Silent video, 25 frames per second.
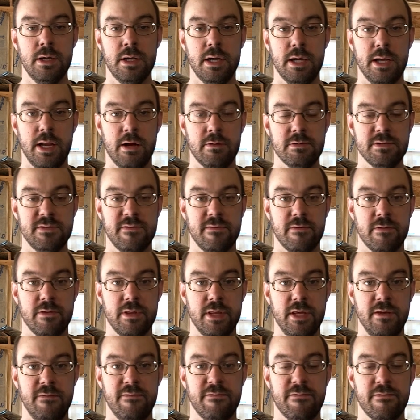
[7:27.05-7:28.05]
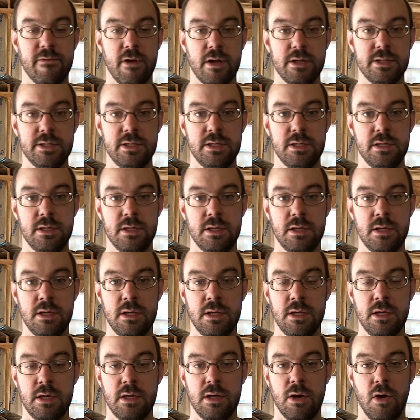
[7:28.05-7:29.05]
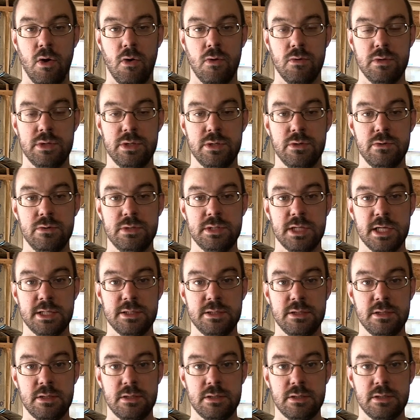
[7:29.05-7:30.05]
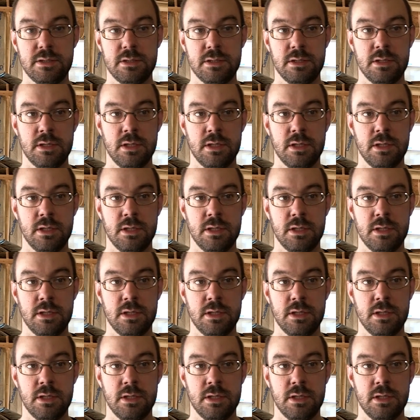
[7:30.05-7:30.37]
and that was for the front O2 sensors.